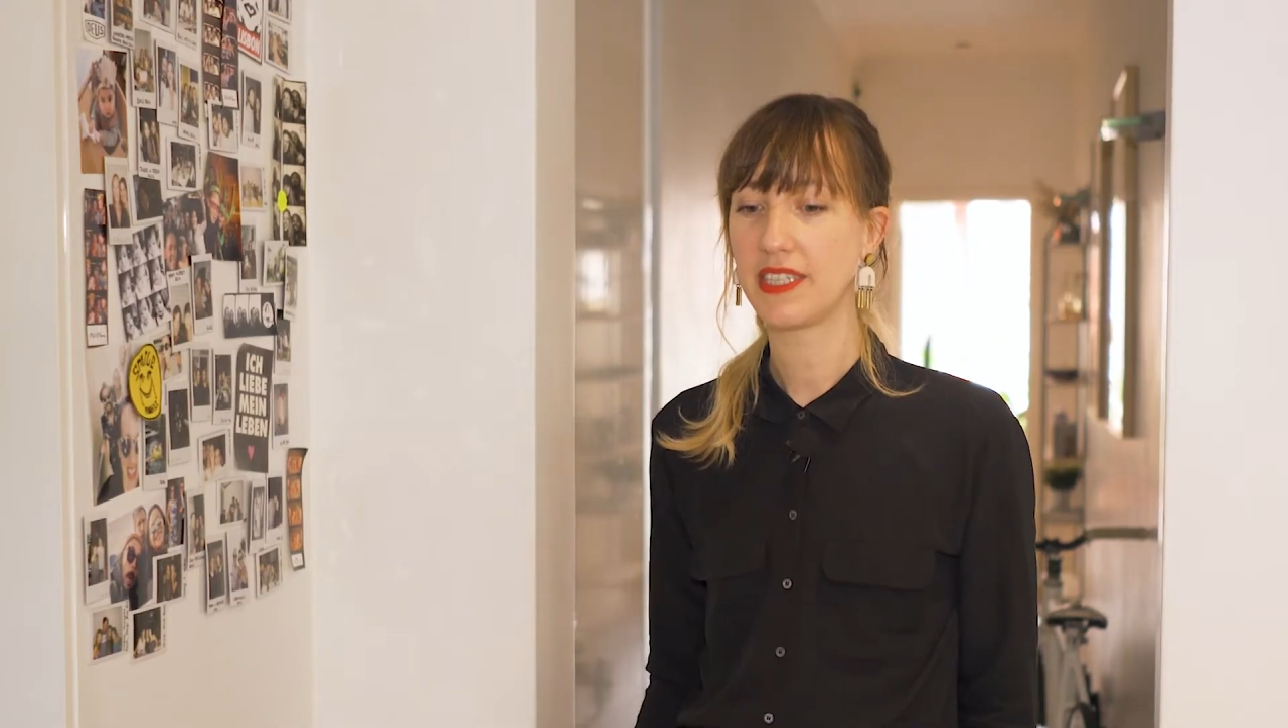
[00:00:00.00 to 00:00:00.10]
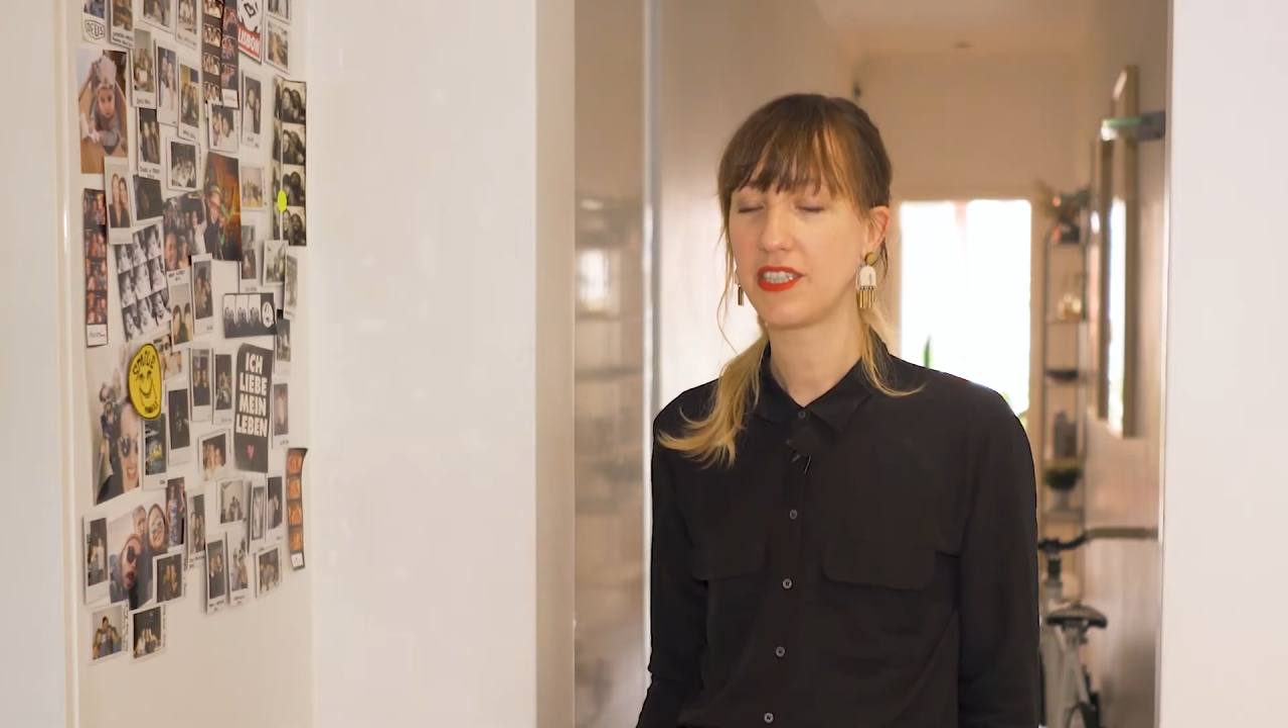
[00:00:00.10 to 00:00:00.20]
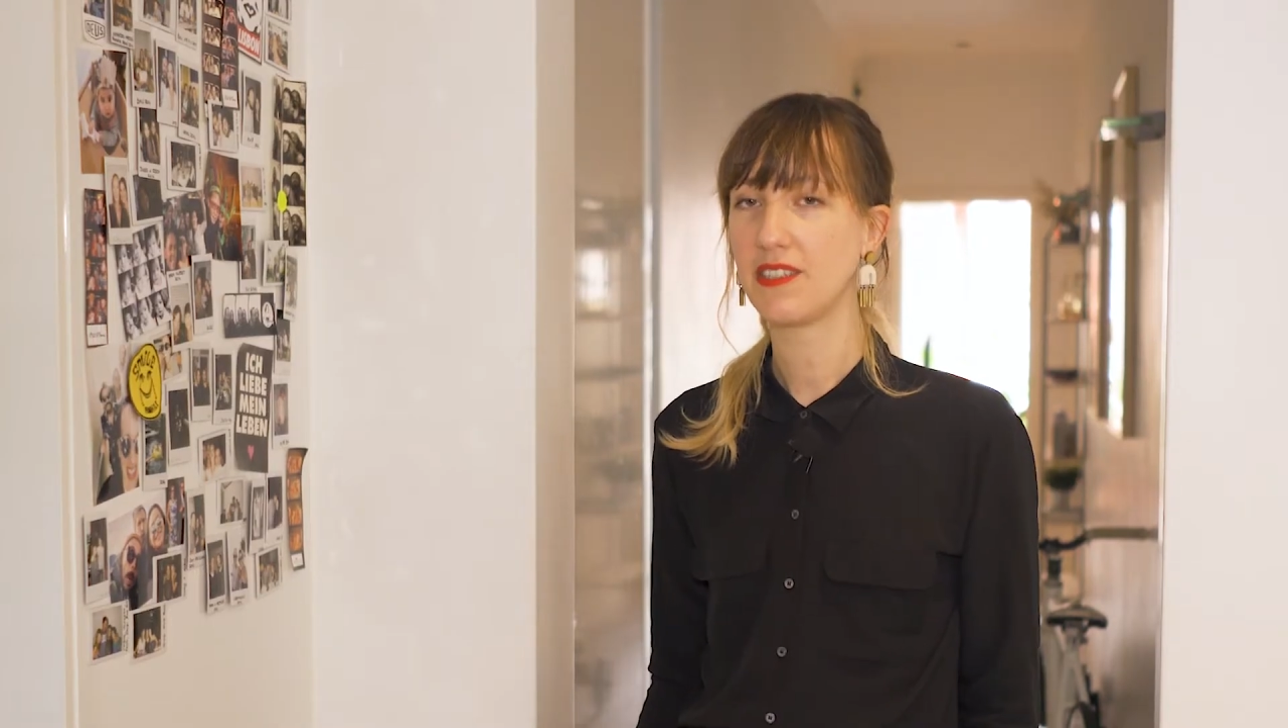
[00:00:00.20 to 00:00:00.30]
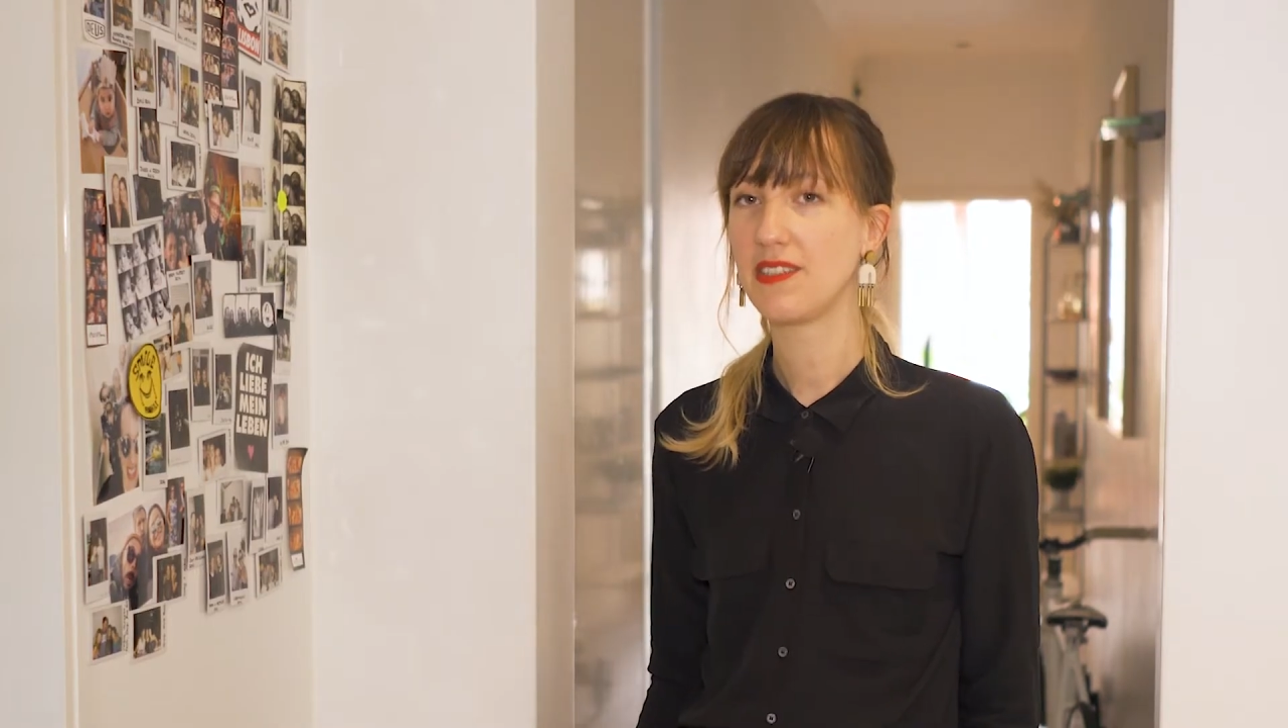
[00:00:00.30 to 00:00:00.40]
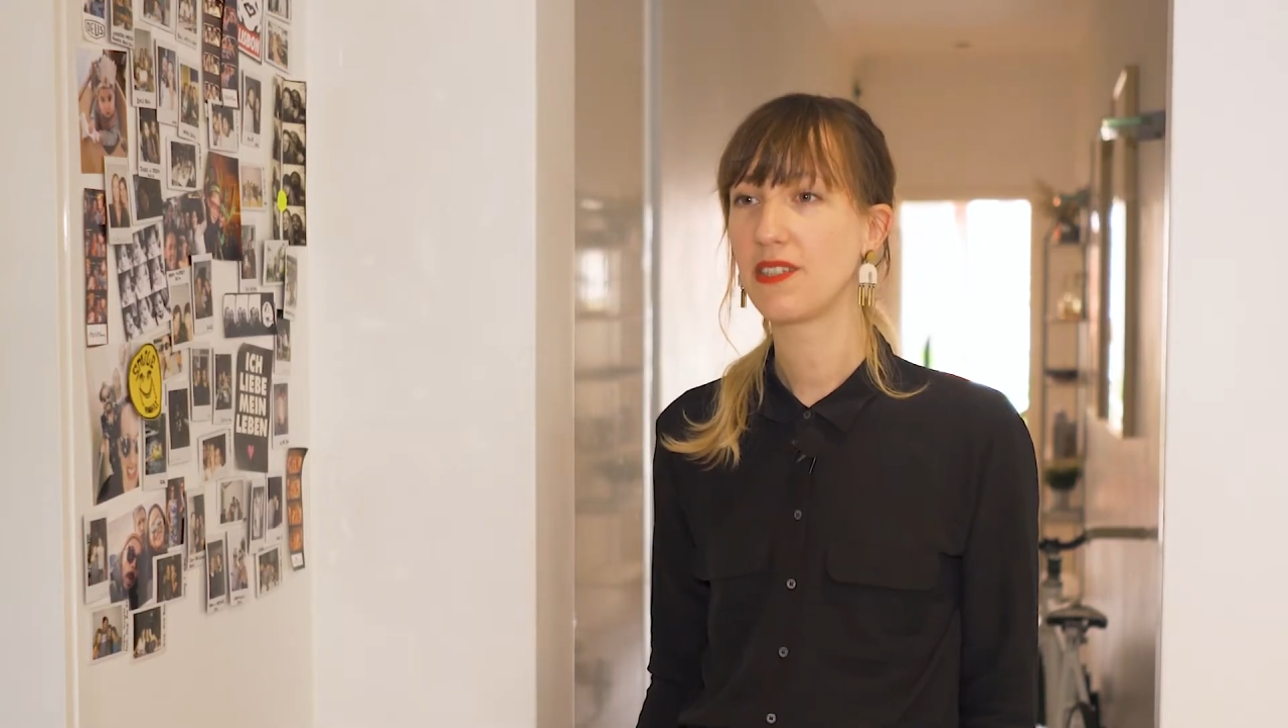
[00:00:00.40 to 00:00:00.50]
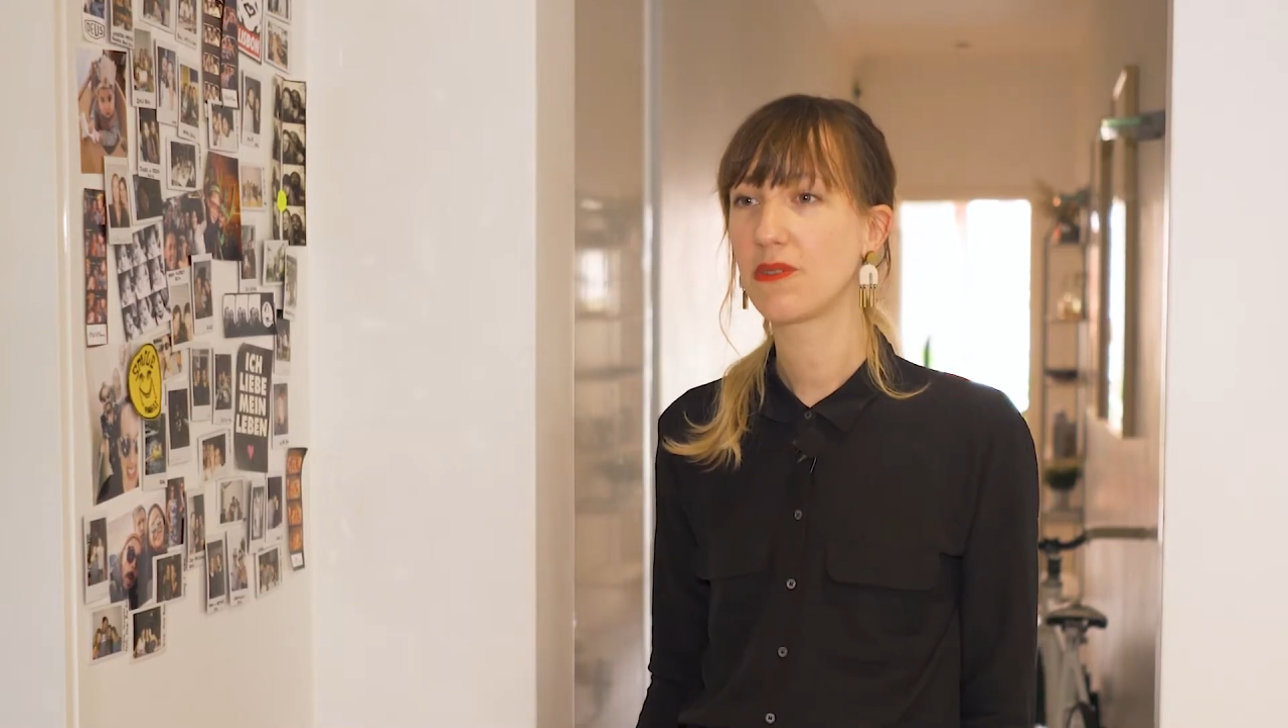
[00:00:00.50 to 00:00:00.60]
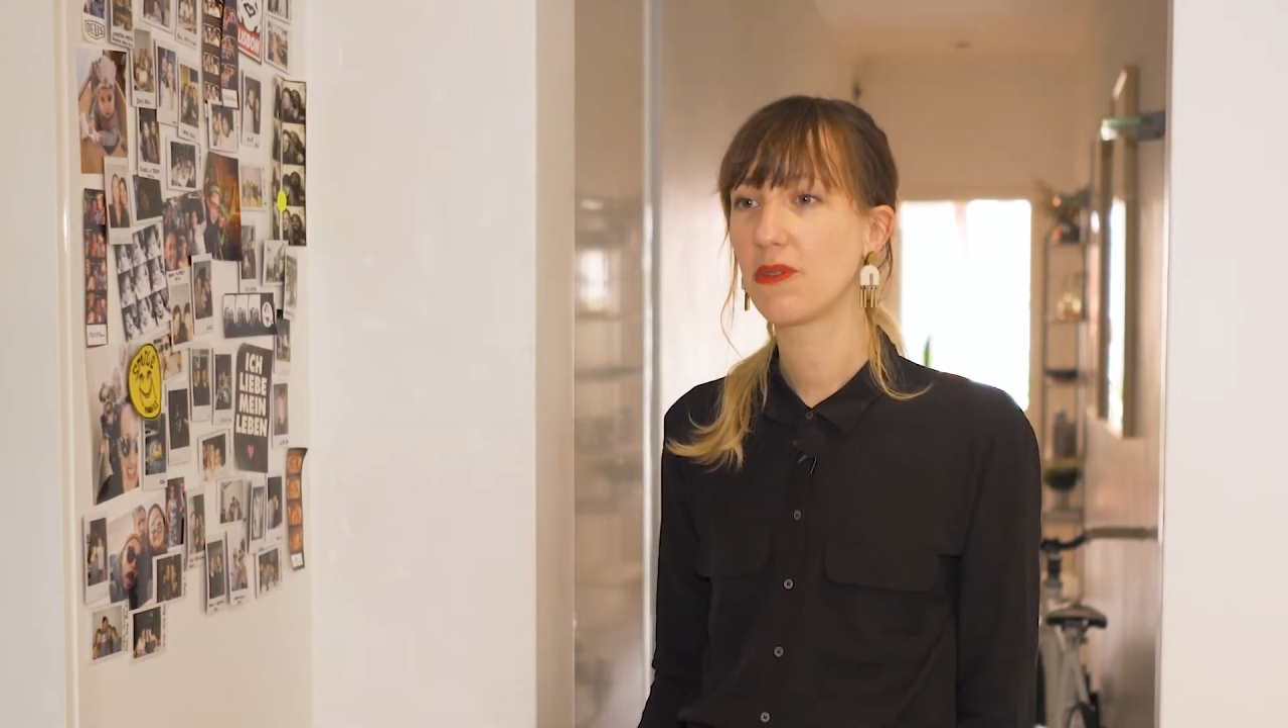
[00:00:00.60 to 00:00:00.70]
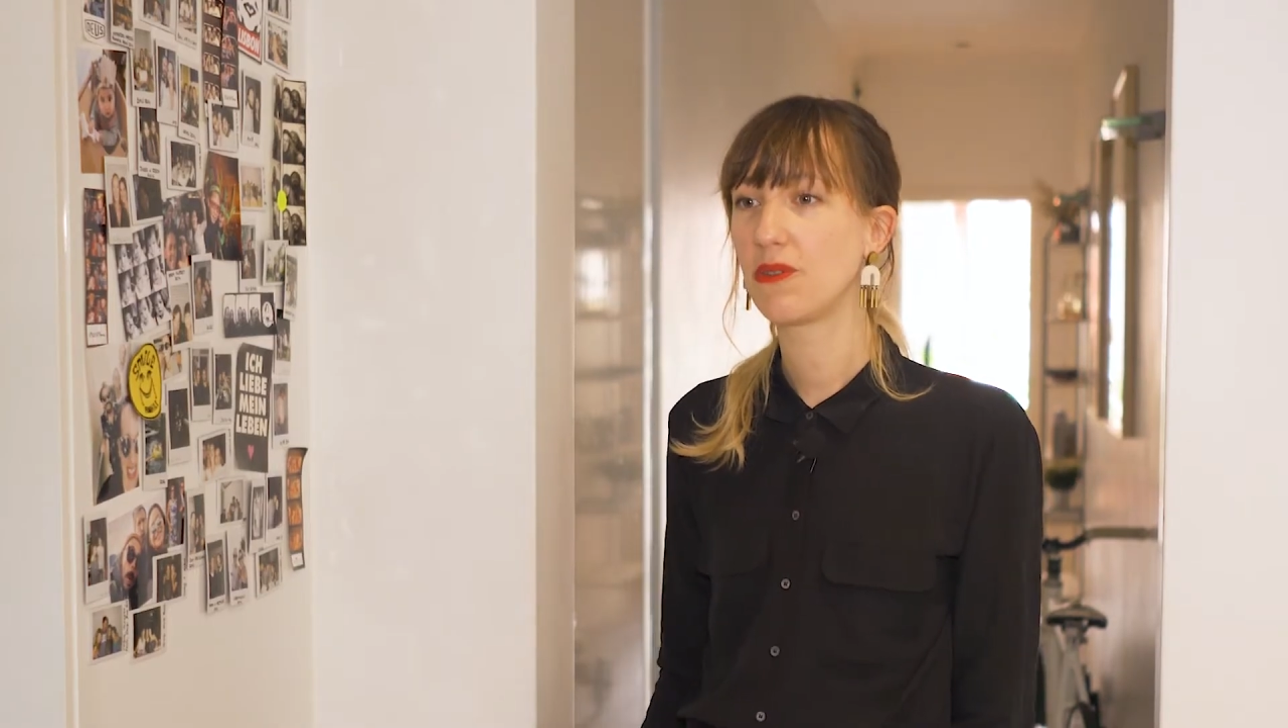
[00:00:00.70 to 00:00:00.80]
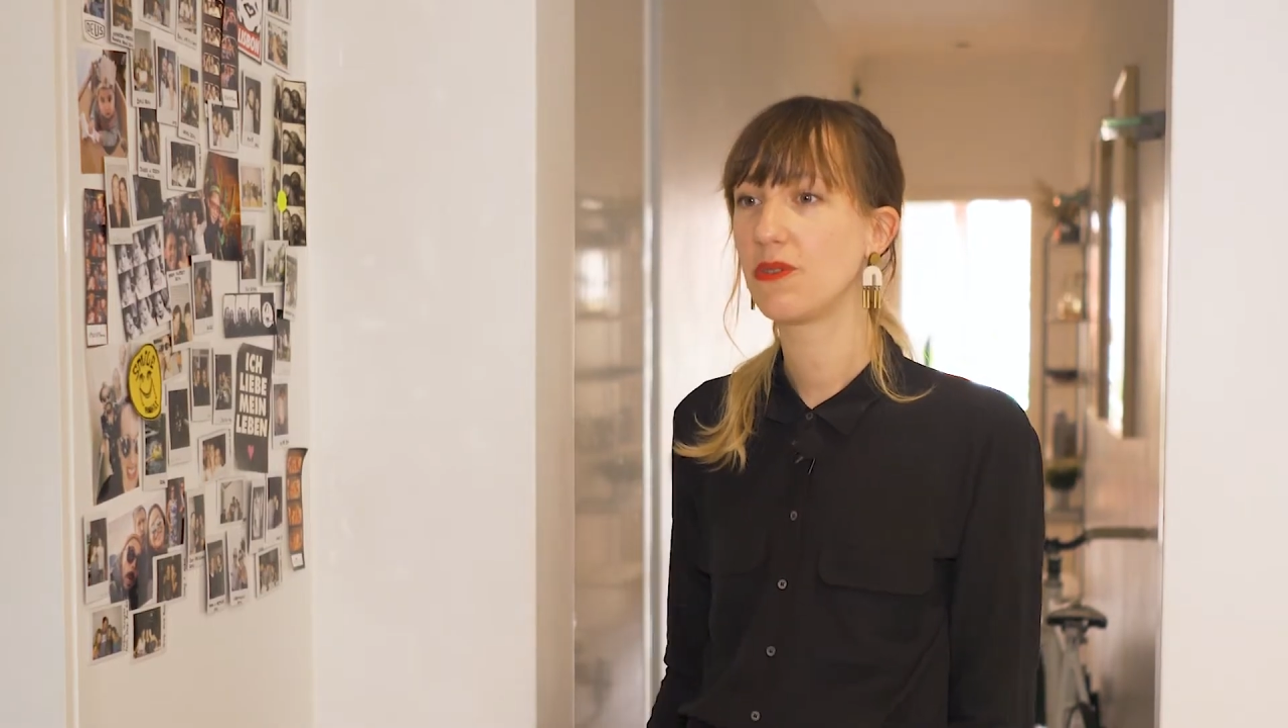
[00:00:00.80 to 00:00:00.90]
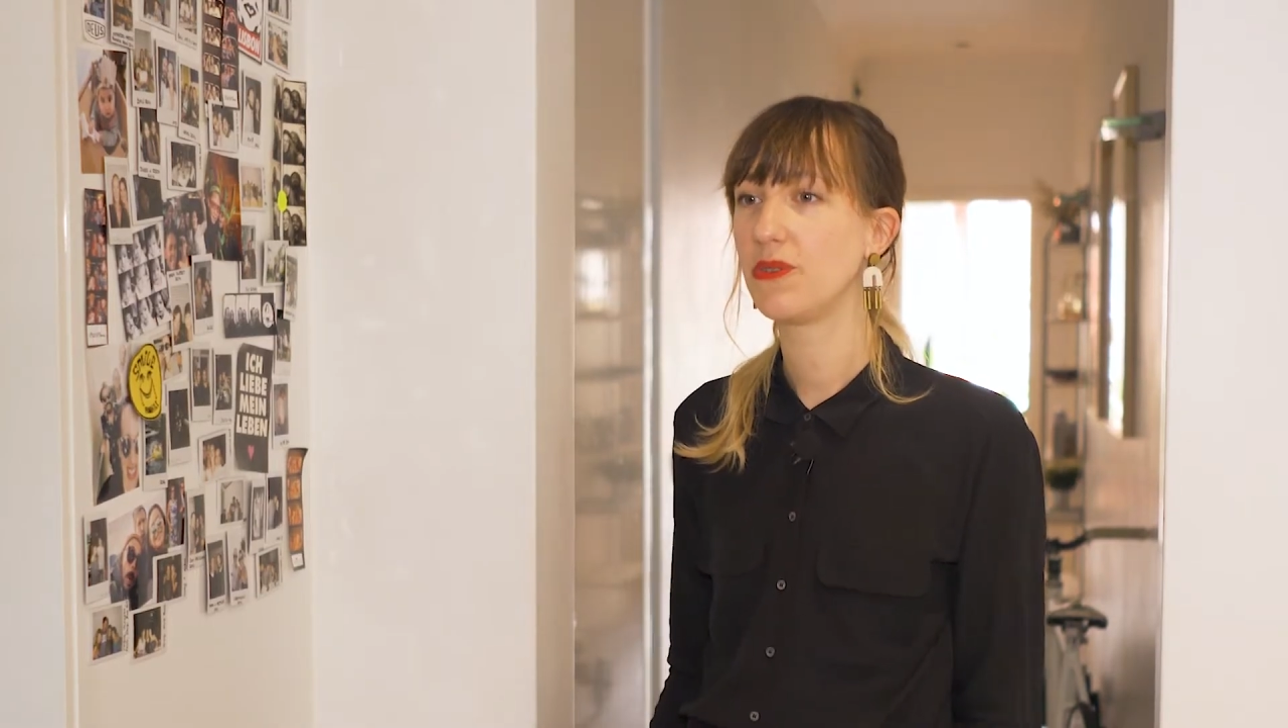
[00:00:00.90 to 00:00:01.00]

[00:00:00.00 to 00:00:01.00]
agency called